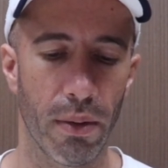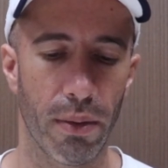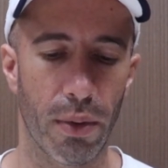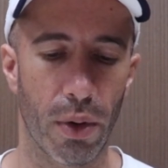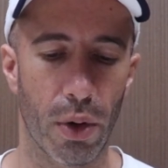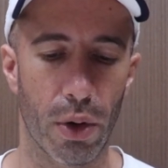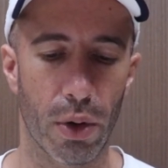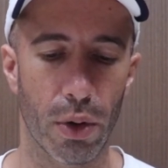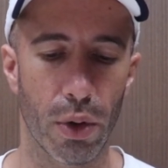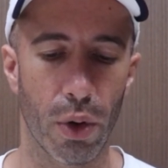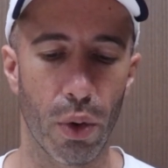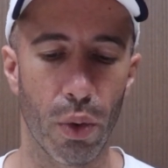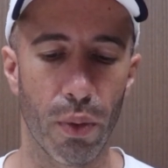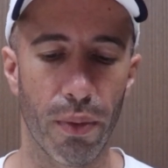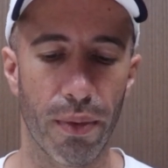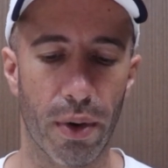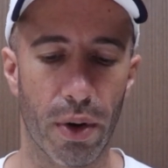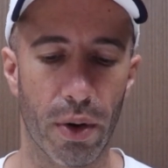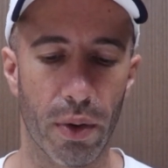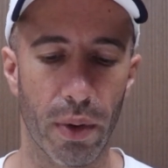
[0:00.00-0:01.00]
for who
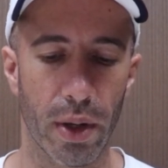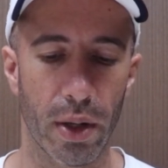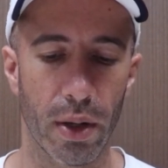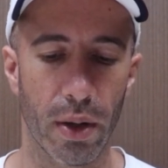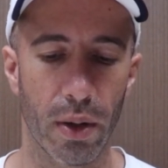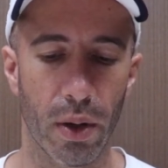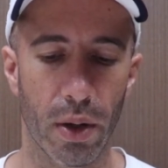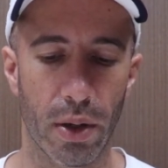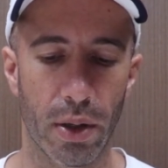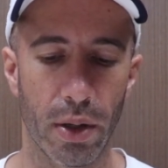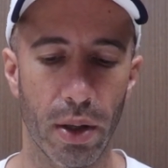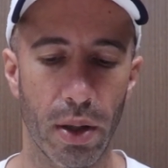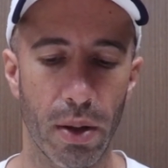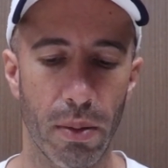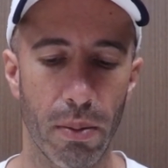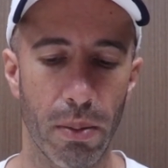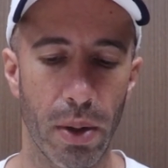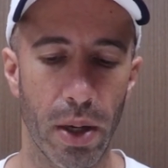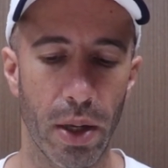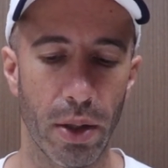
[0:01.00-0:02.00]
foreign
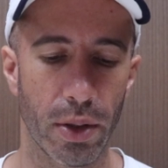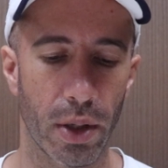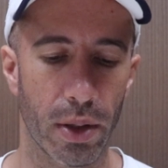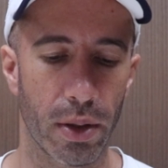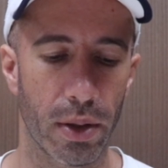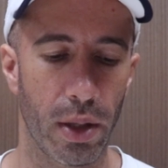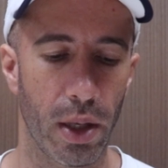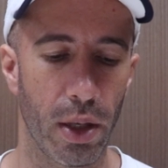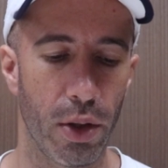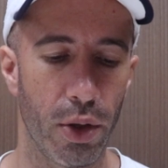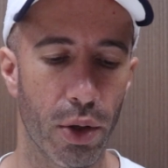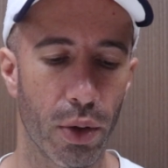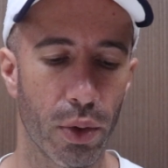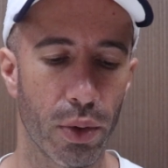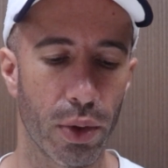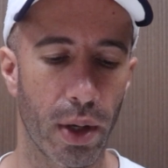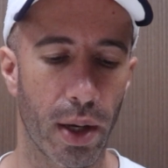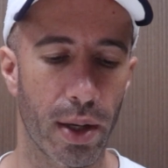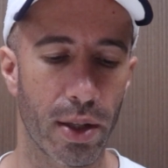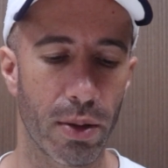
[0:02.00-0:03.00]
learning meant a
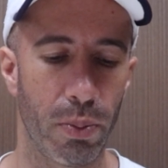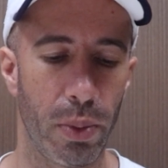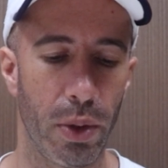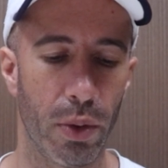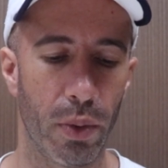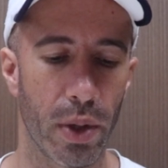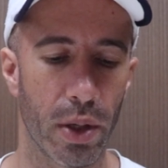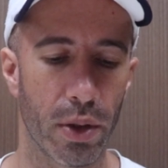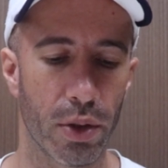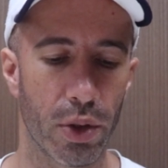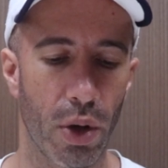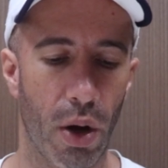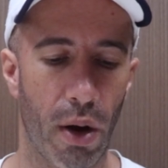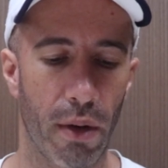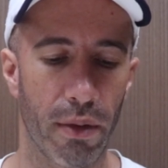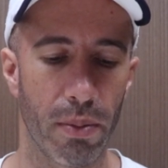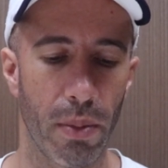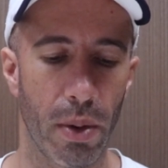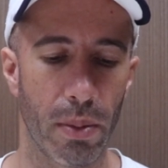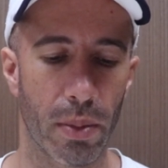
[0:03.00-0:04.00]
tedious experience
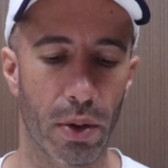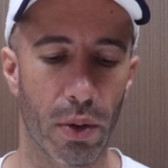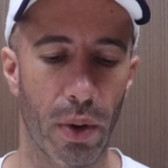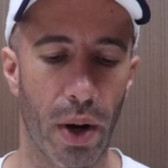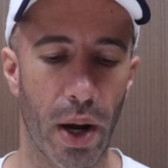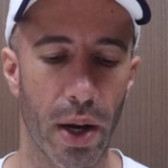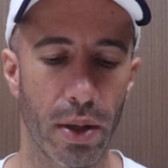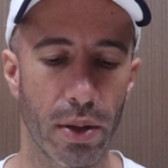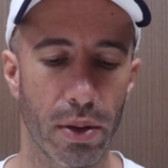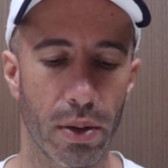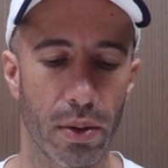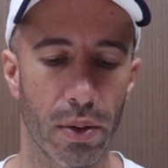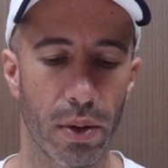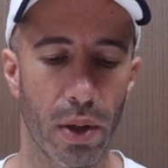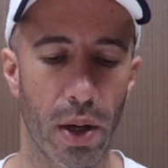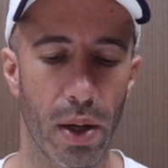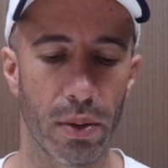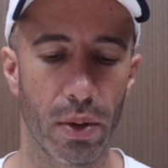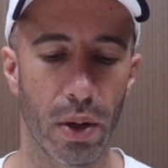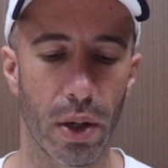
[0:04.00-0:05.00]
of memorizing
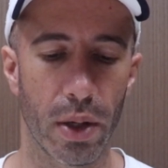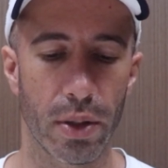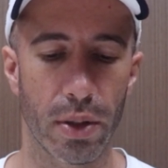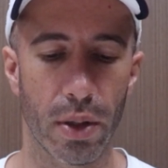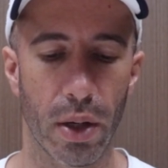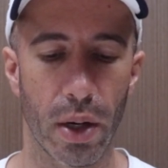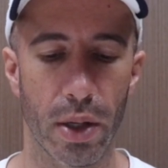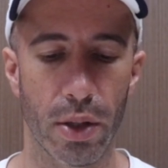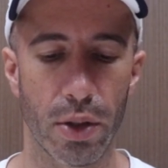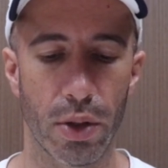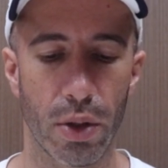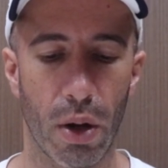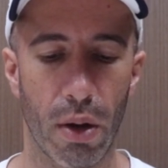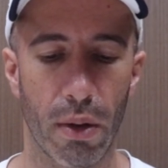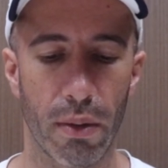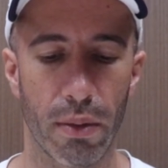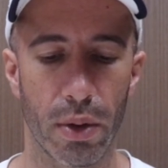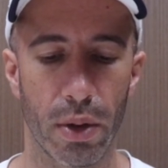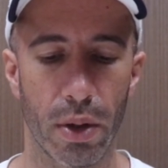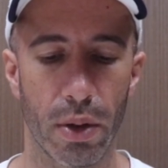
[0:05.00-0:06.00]
an endless list
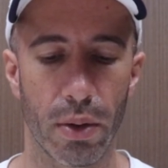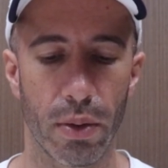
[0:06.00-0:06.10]
of